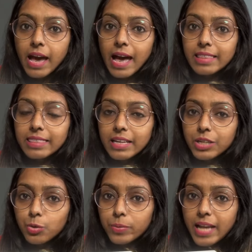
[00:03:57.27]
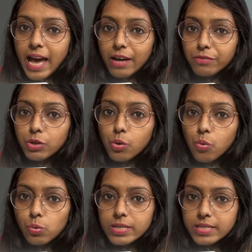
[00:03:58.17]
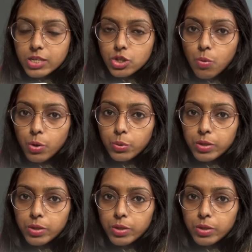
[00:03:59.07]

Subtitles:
and then you will have the goals that you want to